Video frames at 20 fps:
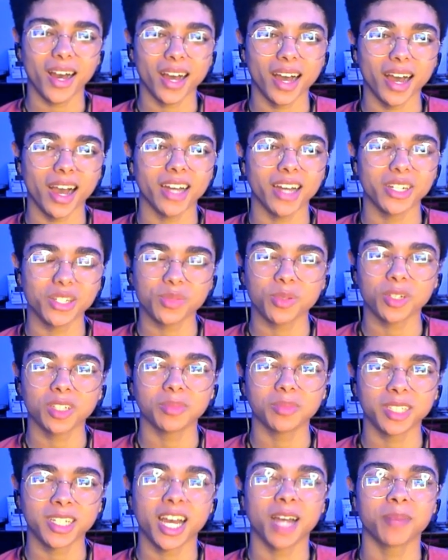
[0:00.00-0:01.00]
I just want to be
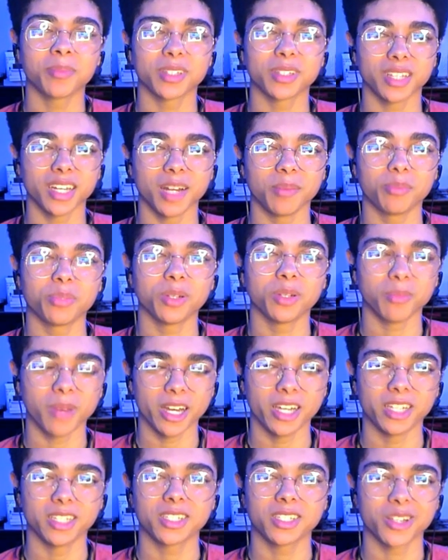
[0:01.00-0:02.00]
happy that I put
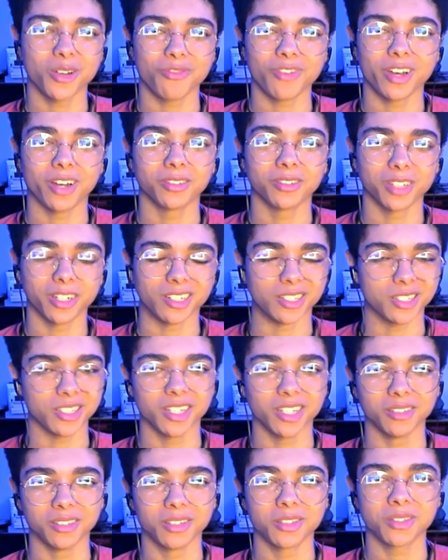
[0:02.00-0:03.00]
myself out there and said
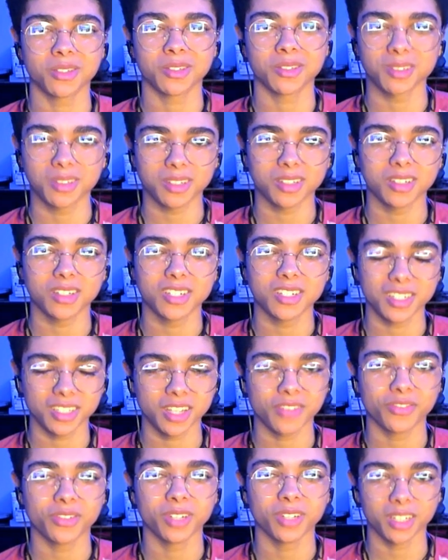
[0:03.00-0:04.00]
this, because I
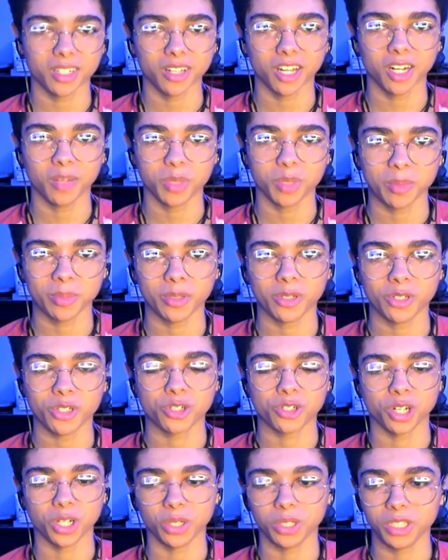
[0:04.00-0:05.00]
feel like a lot of people are
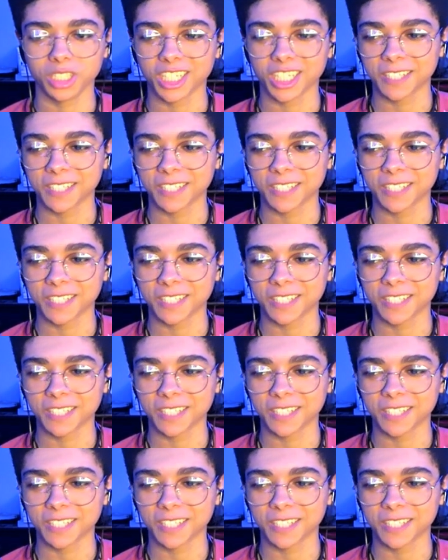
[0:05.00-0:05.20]
struggling.